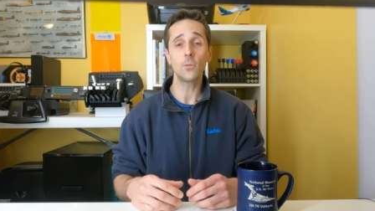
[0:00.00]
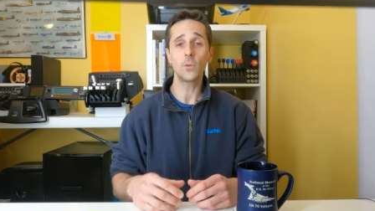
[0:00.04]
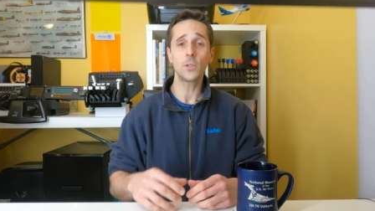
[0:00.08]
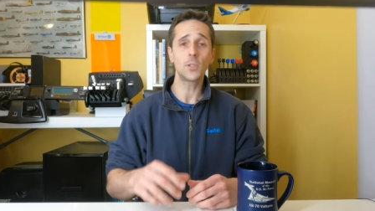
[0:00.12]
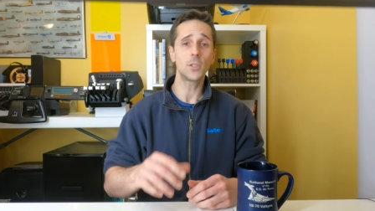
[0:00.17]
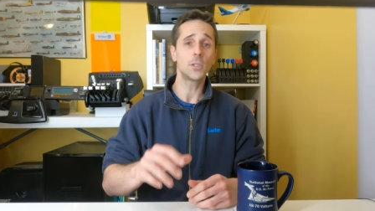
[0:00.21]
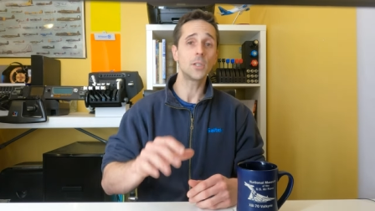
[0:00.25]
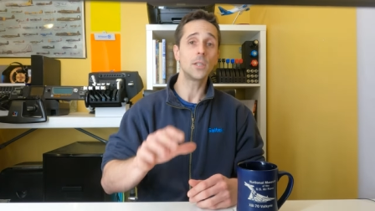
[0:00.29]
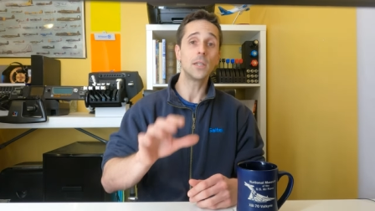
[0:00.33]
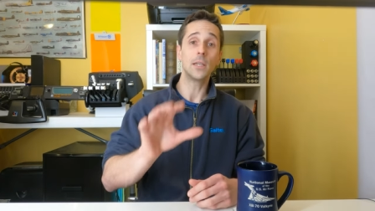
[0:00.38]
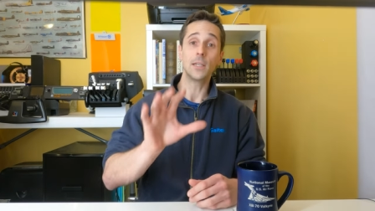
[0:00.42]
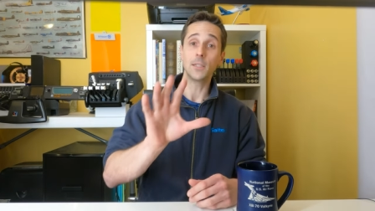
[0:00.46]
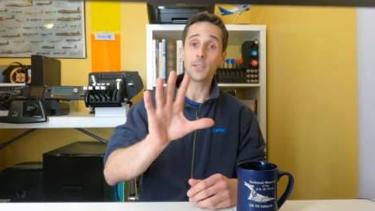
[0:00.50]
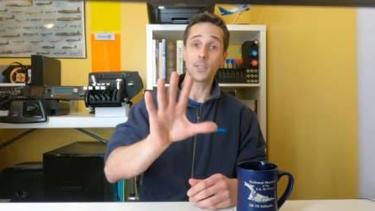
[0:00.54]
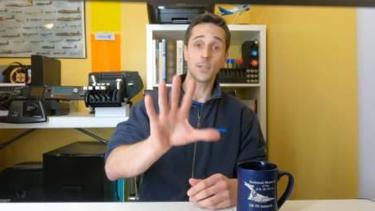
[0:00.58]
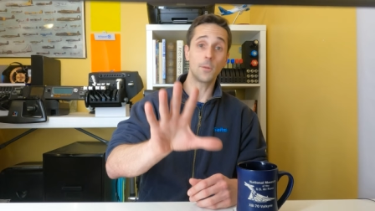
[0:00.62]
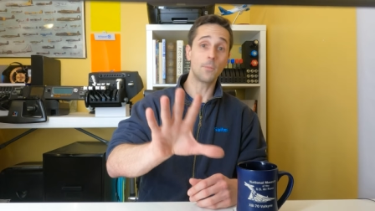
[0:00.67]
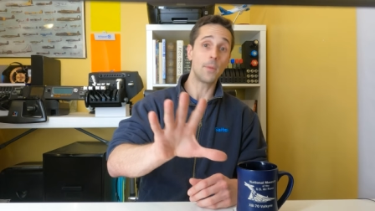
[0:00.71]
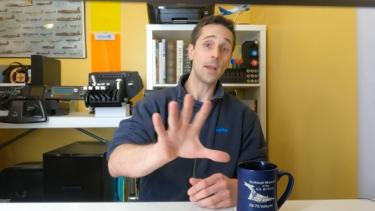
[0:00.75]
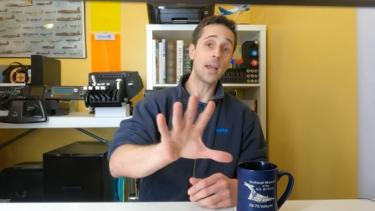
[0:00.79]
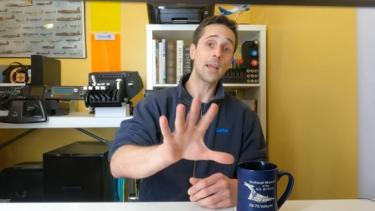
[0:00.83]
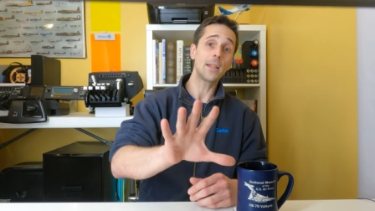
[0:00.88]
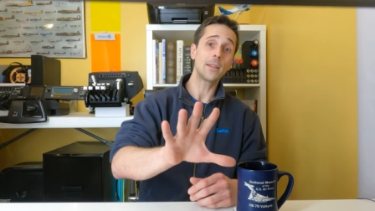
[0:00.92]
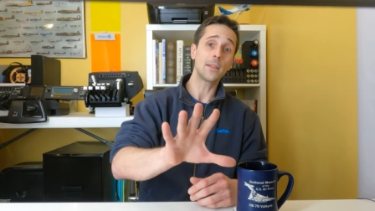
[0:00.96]
which isn't a
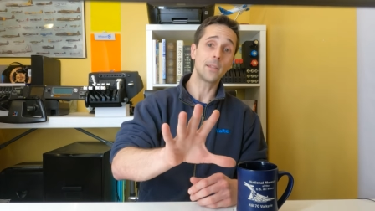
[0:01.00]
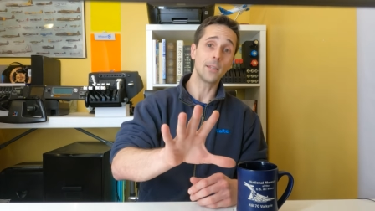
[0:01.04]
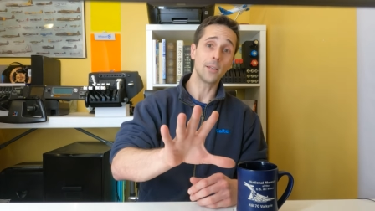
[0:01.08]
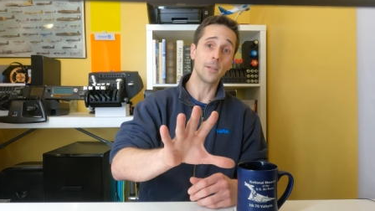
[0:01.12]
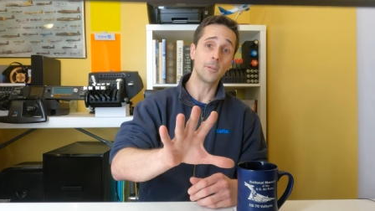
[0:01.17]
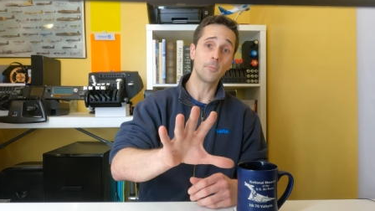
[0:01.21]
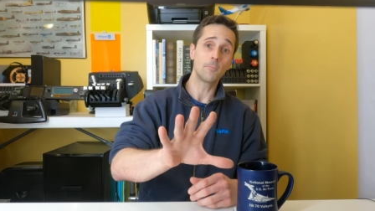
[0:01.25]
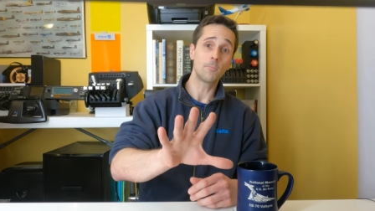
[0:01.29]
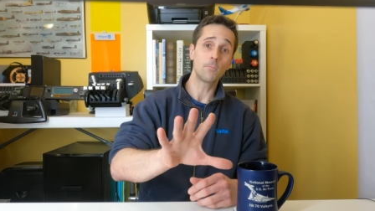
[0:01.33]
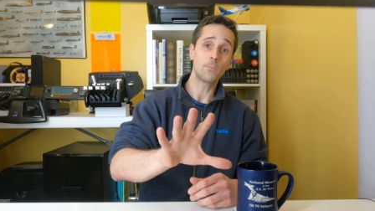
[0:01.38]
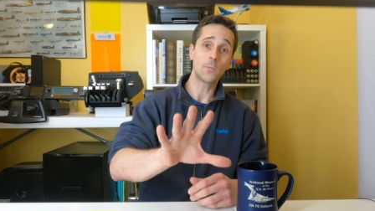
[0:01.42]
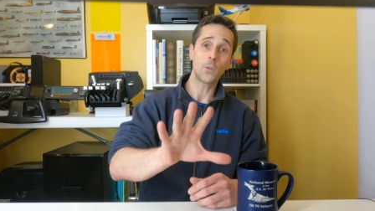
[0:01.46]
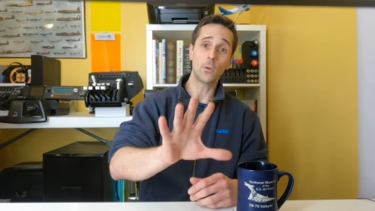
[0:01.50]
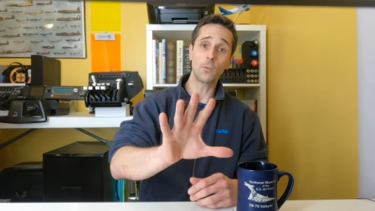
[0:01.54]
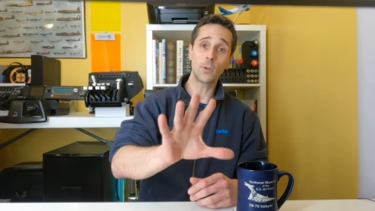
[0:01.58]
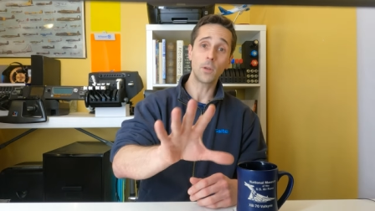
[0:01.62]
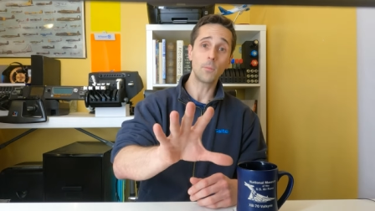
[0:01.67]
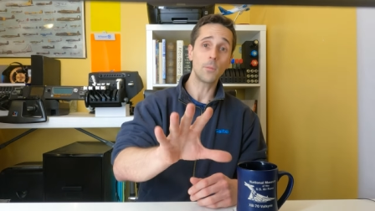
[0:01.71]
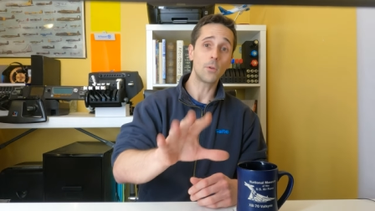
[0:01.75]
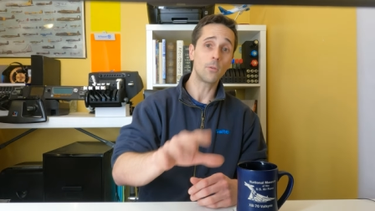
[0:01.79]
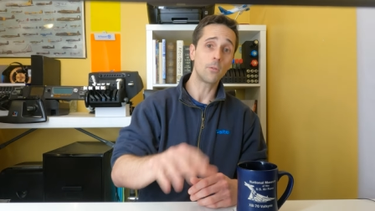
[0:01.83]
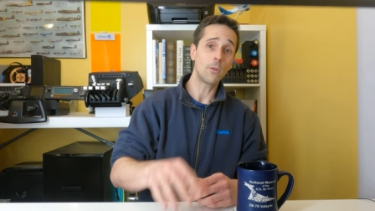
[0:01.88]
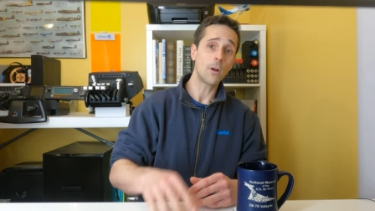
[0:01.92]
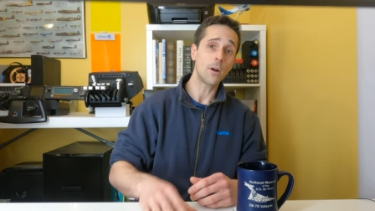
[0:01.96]
bad thing. Don't
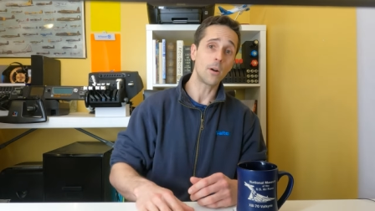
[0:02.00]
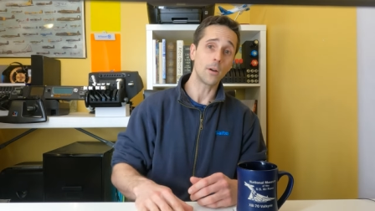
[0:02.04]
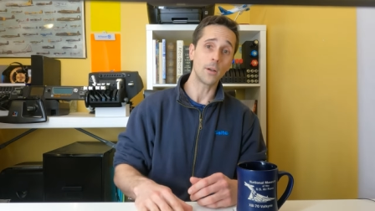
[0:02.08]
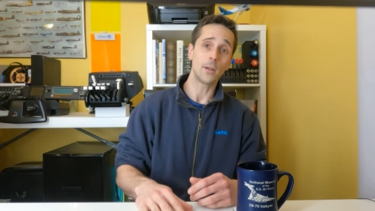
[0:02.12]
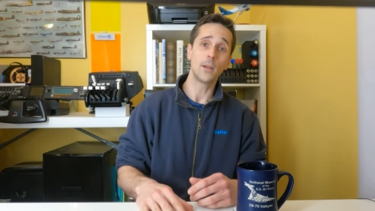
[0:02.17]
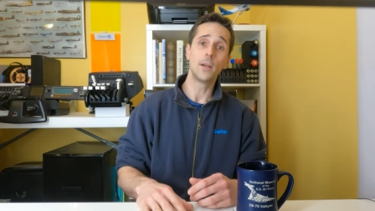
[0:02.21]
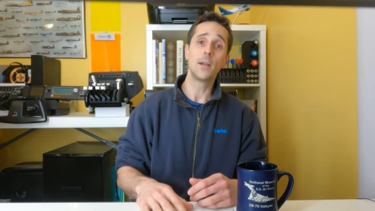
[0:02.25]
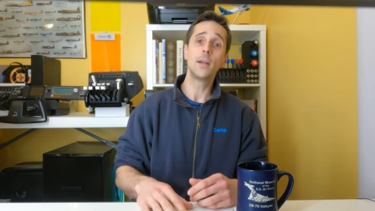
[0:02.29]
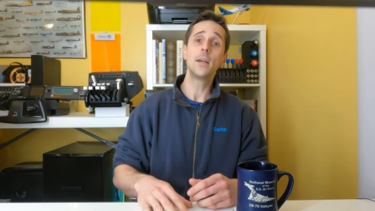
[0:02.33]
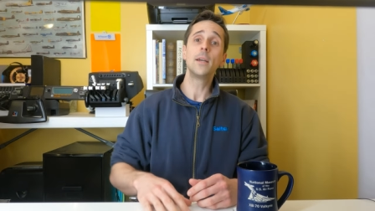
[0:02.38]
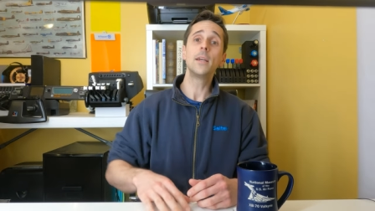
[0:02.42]
get me wrong.